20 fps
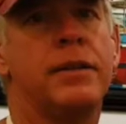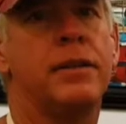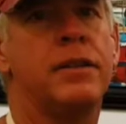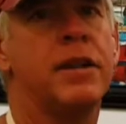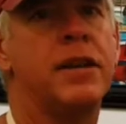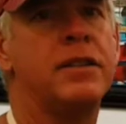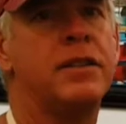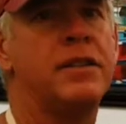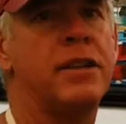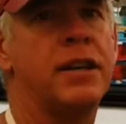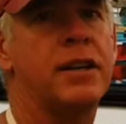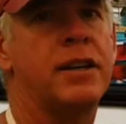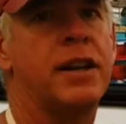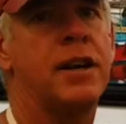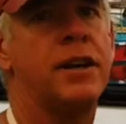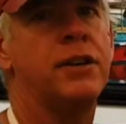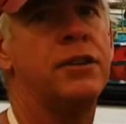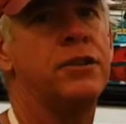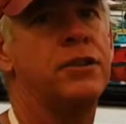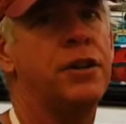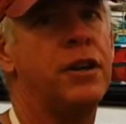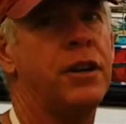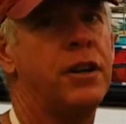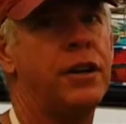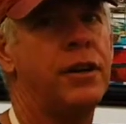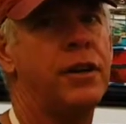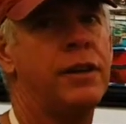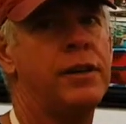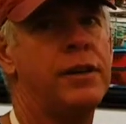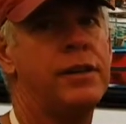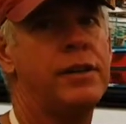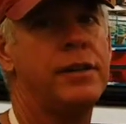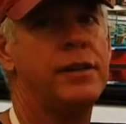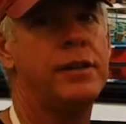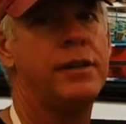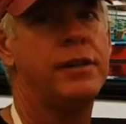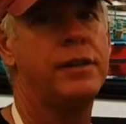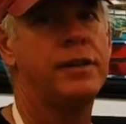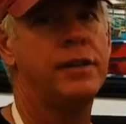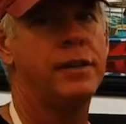sunset colors here.
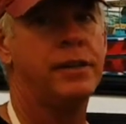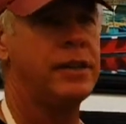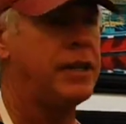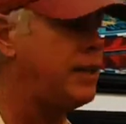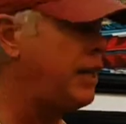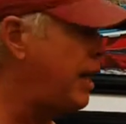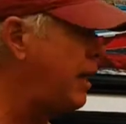And